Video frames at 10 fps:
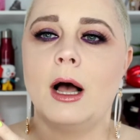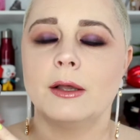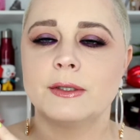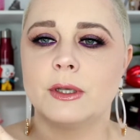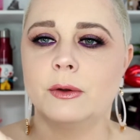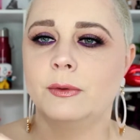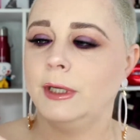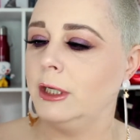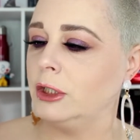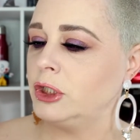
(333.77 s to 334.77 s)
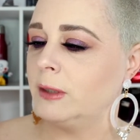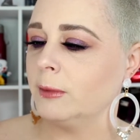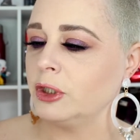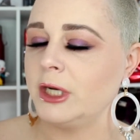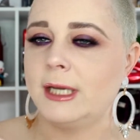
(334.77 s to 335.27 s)
Also, the
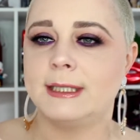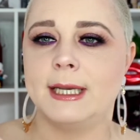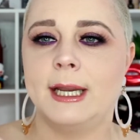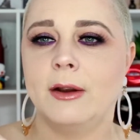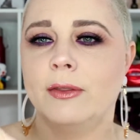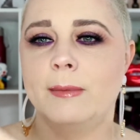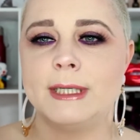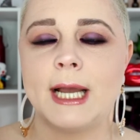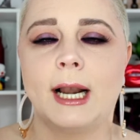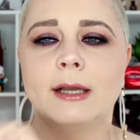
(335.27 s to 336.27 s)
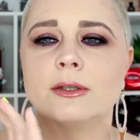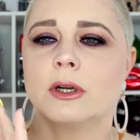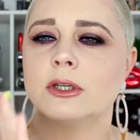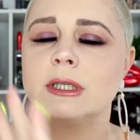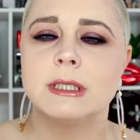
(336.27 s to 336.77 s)
shimmer shades in here and the
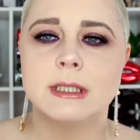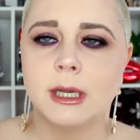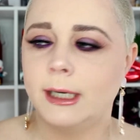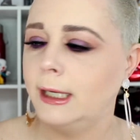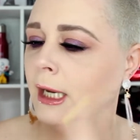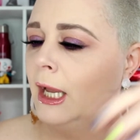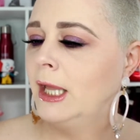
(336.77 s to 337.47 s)
metallics are stunning.